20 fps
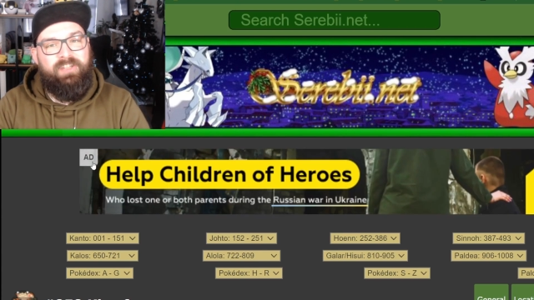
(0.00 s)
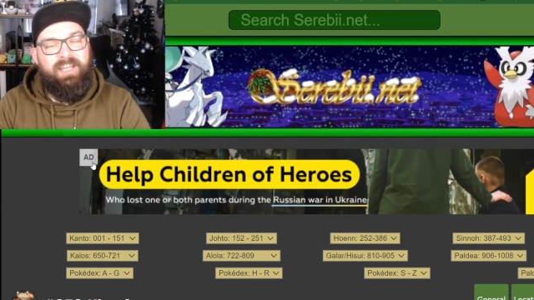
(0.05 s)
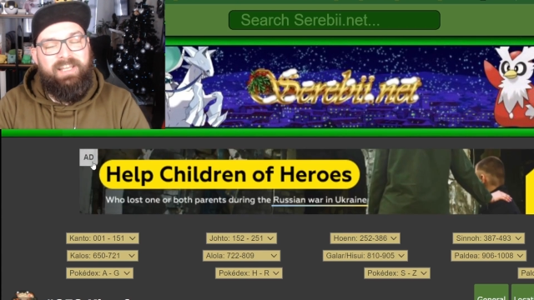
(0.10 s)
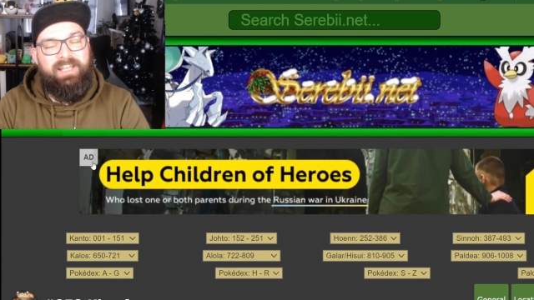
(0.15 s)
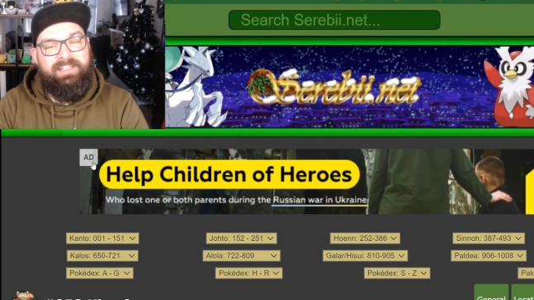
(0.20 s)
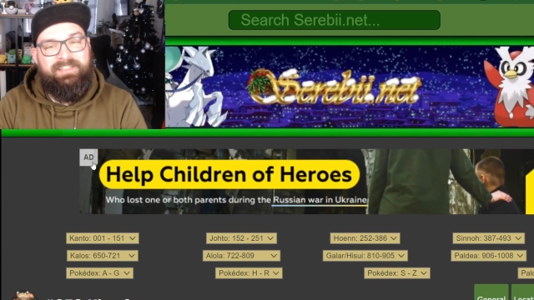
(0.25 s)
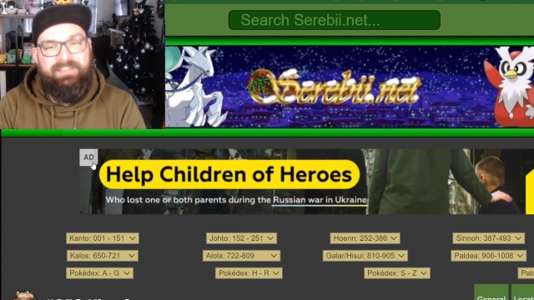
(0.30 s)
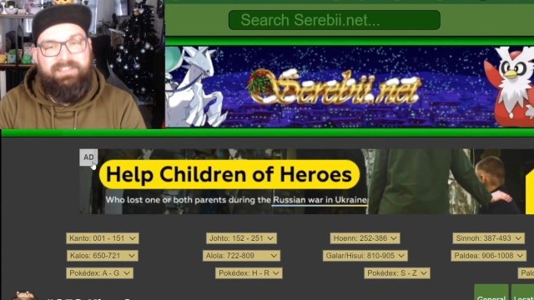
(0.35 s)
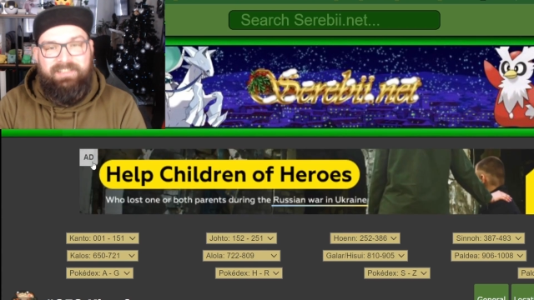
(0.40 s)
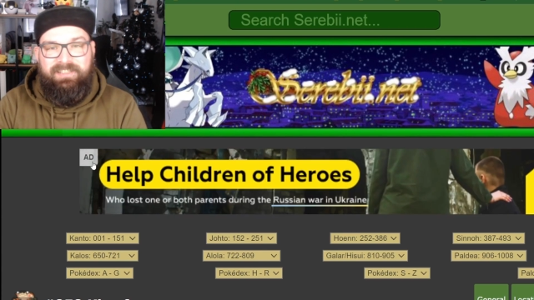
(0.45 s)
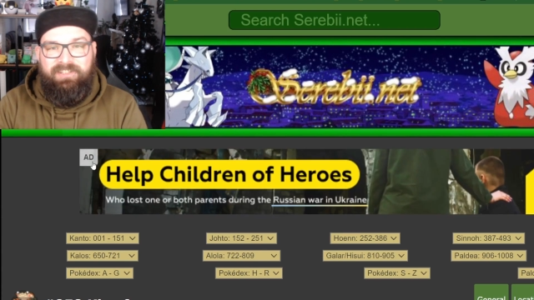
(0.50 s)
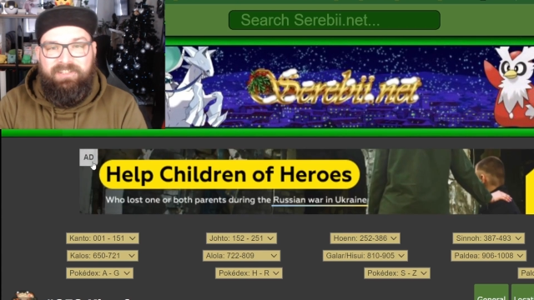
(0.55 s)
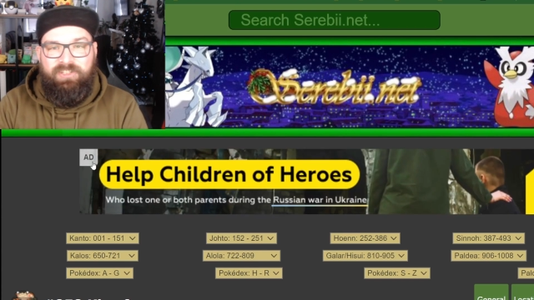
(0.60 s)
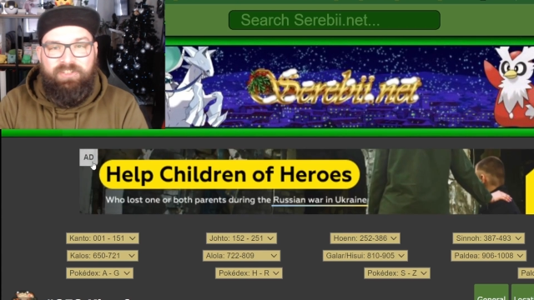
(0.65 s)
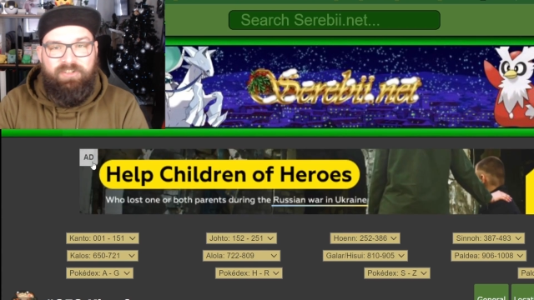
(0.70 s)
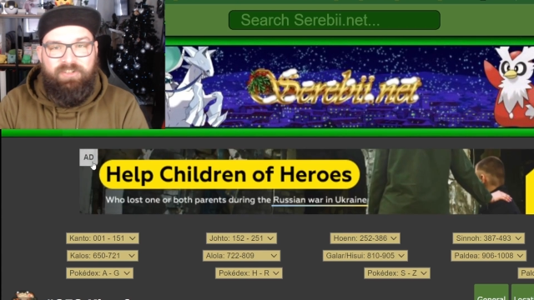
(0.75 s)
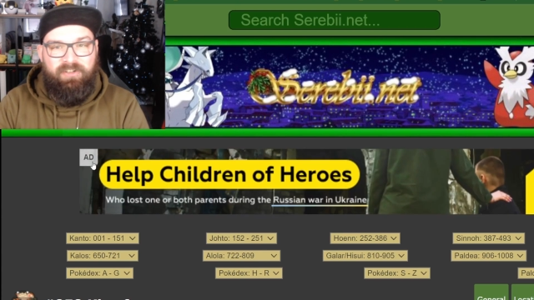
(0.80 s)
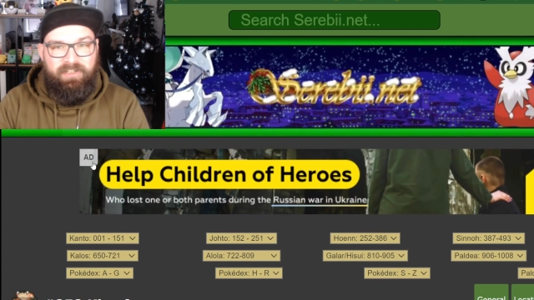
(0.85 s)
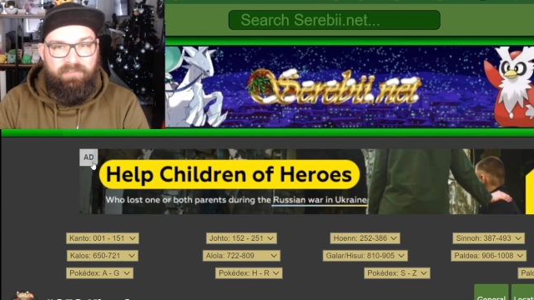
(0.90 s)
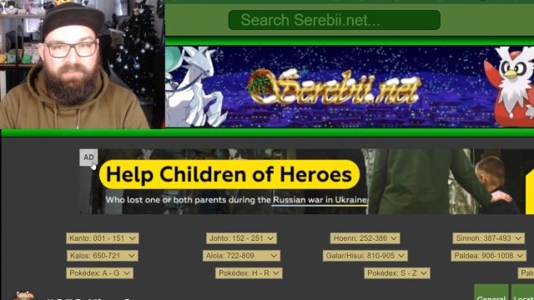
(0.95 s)
that has seen the
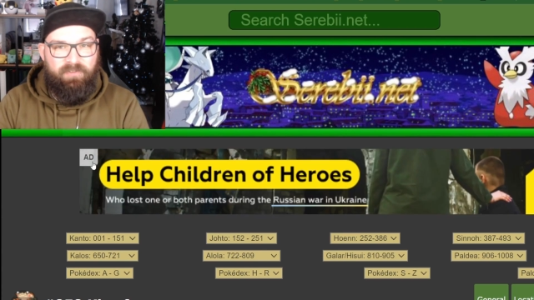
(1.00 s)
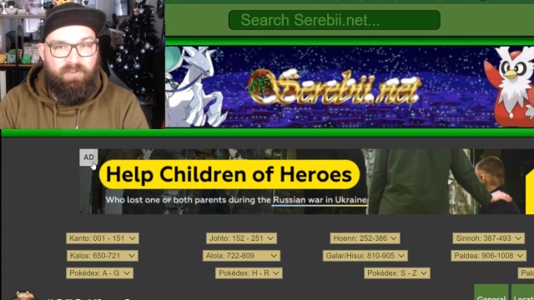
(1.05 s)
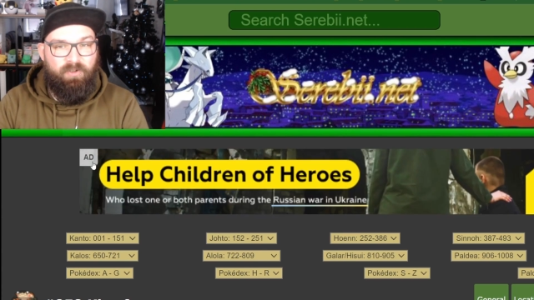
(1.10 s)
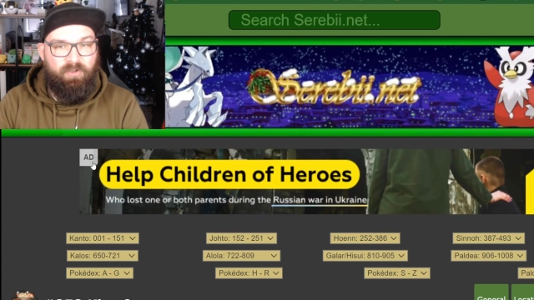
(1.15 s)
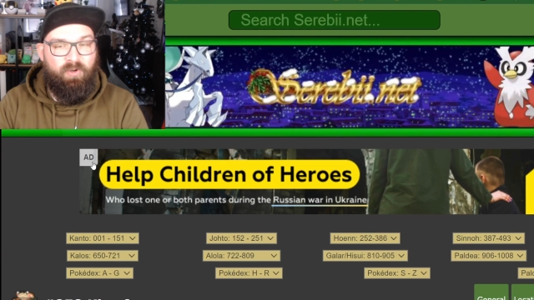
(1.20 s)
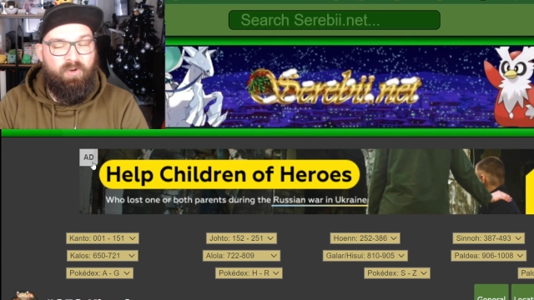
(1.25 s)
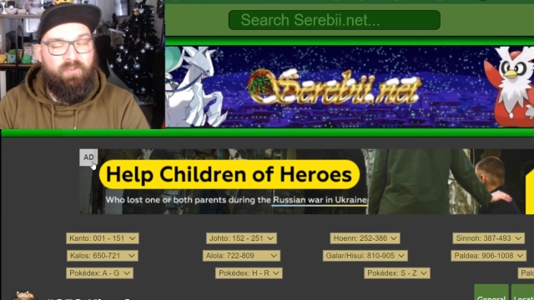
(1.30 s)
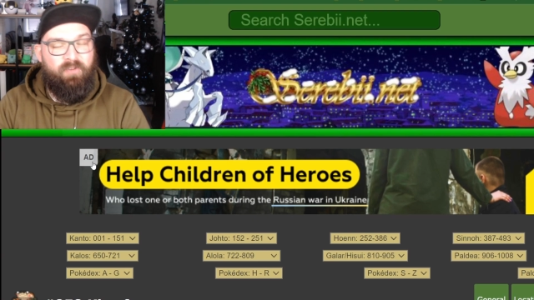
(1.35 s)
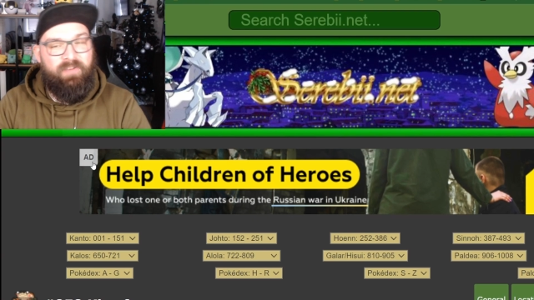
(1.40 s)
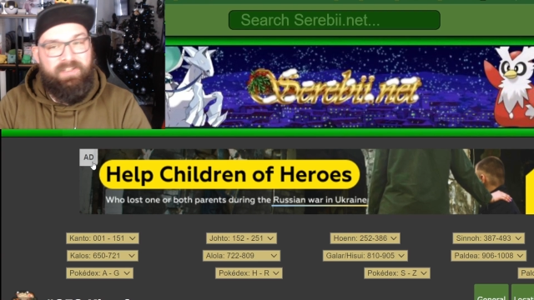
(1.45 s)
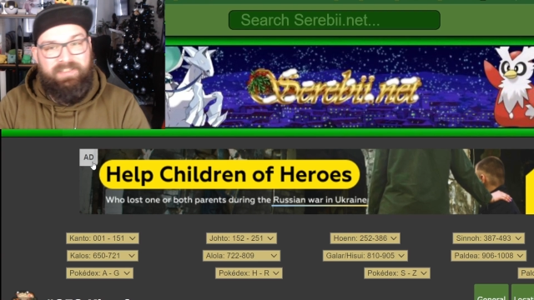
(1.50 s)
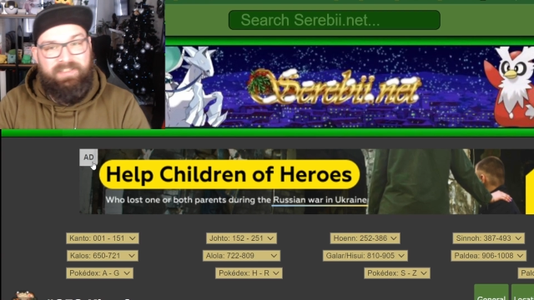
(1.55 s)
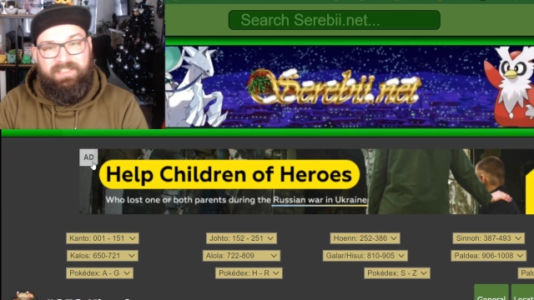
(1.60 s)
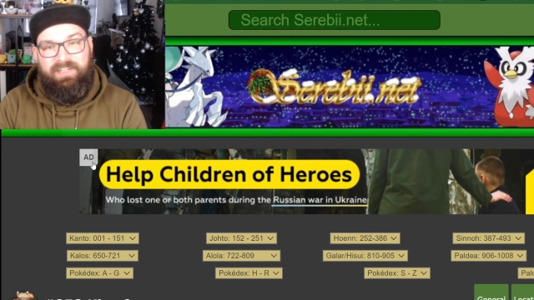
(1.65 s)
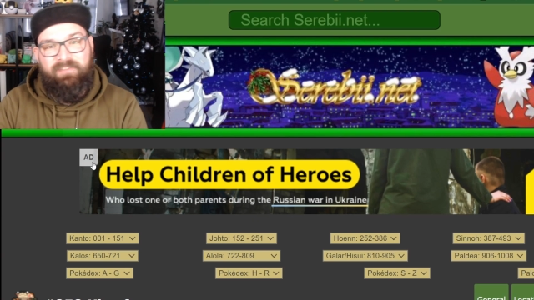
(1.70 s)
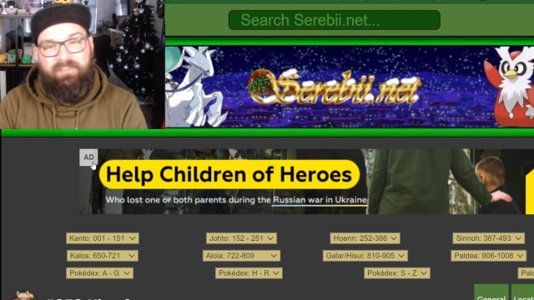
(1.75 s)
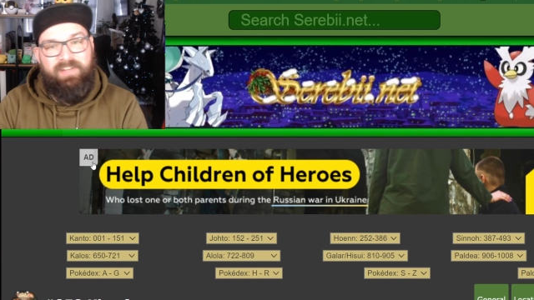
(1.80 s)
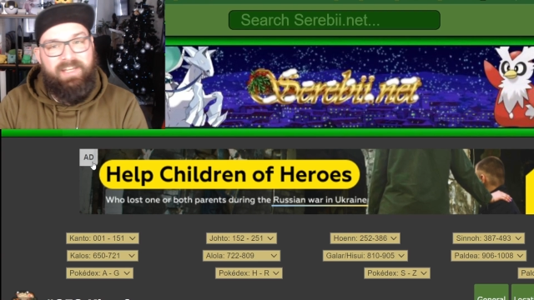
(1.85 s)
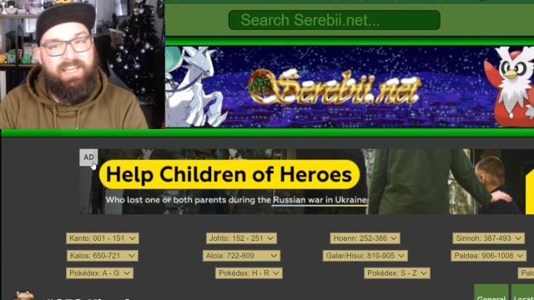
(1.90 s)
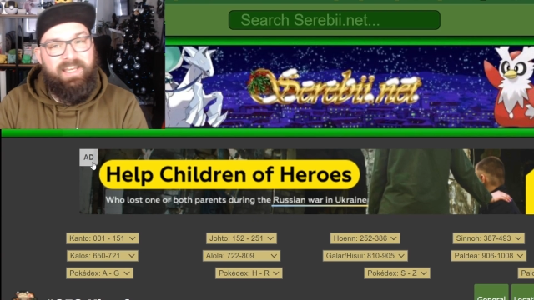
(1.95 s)
shiny for Clorf has
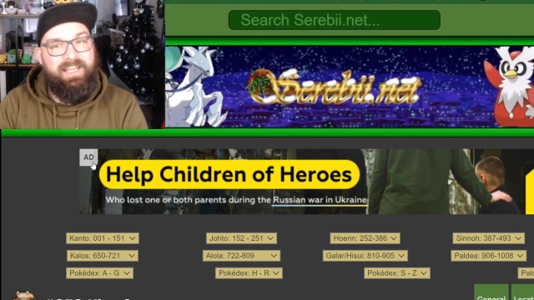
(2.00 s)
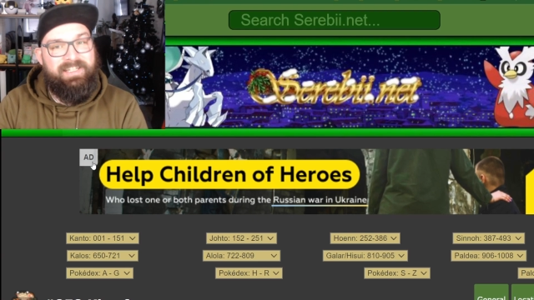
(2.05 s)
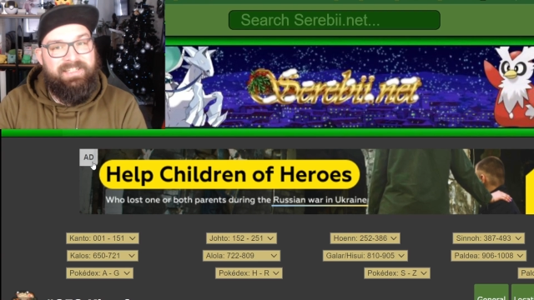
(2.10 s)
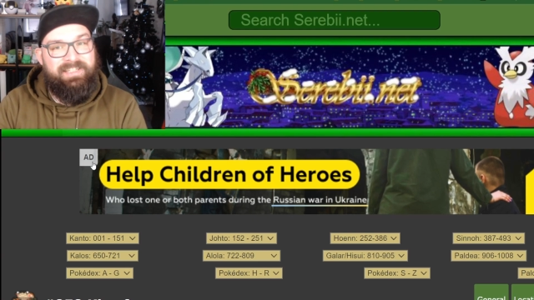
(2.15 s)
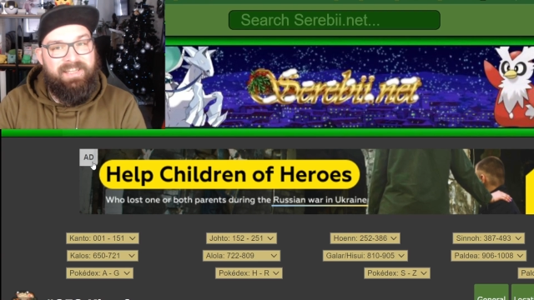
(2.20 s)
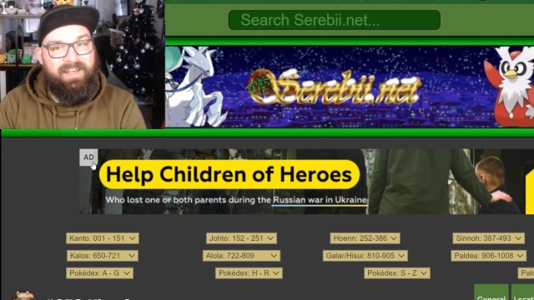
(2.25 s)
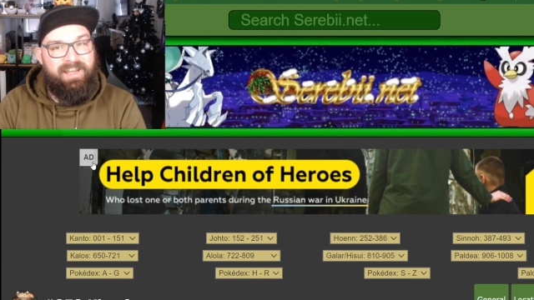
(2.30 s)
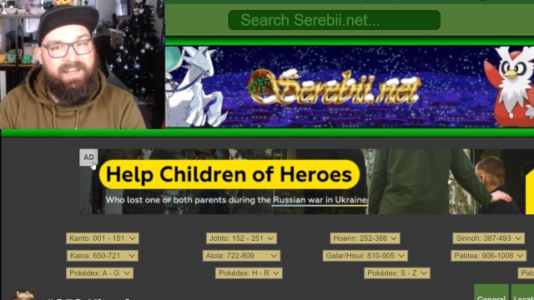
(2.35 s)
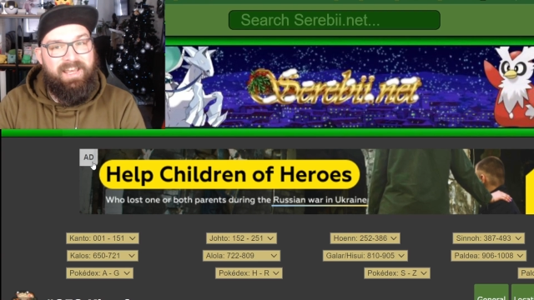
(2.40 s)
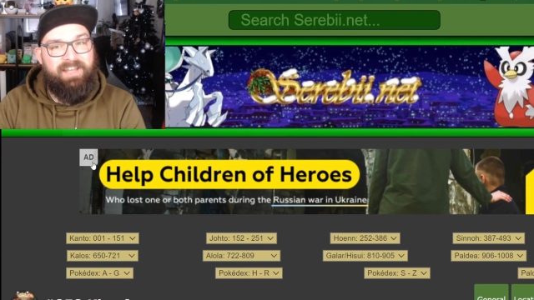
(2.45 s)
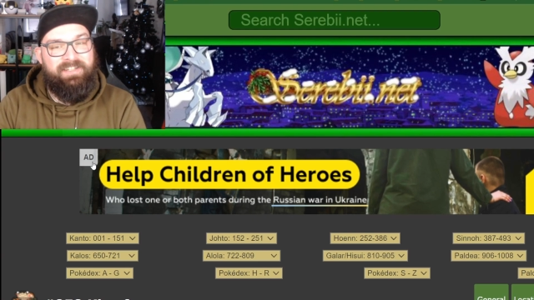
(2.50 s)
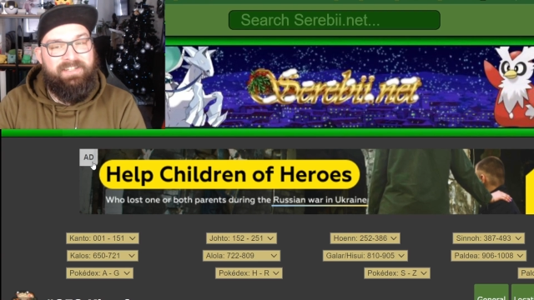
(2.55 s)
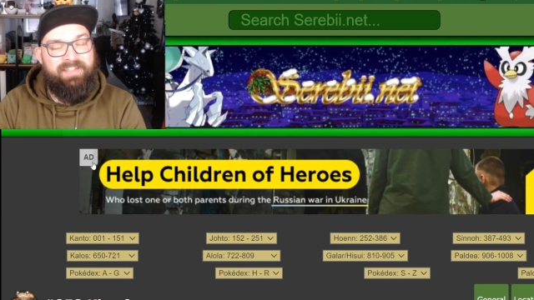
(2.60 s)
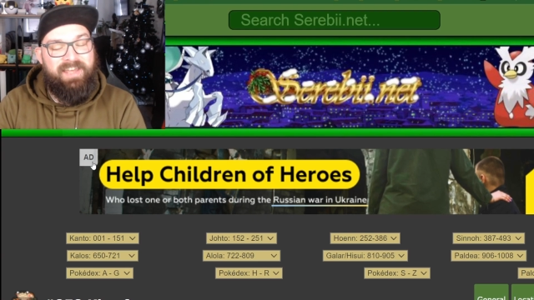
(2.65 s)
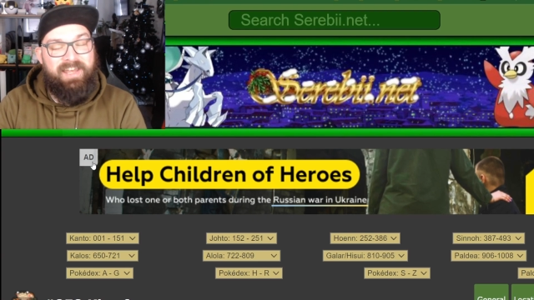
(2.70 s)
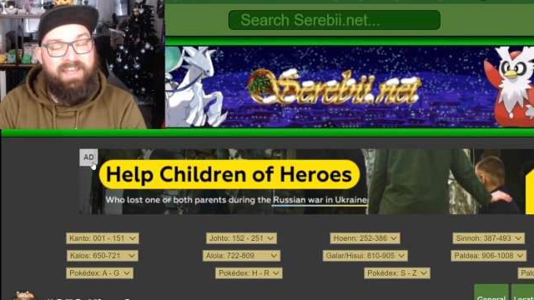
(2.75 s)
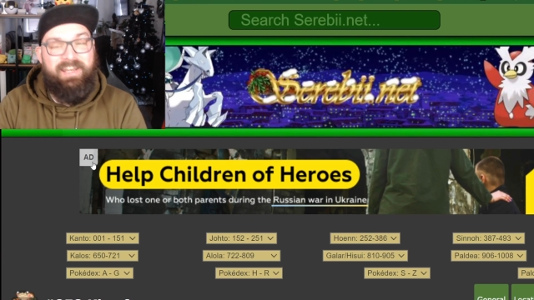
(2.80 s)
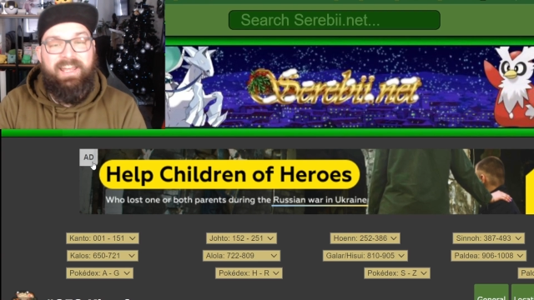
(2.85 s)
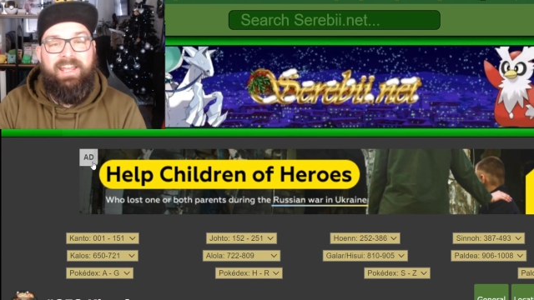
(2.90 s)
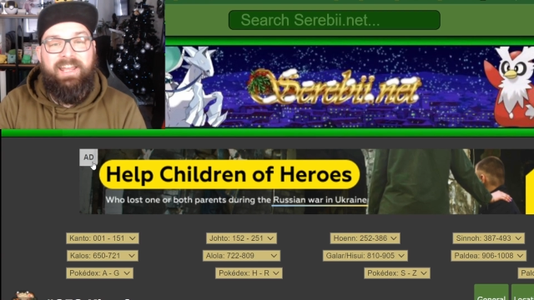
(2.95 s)
given it a 10 out of 10,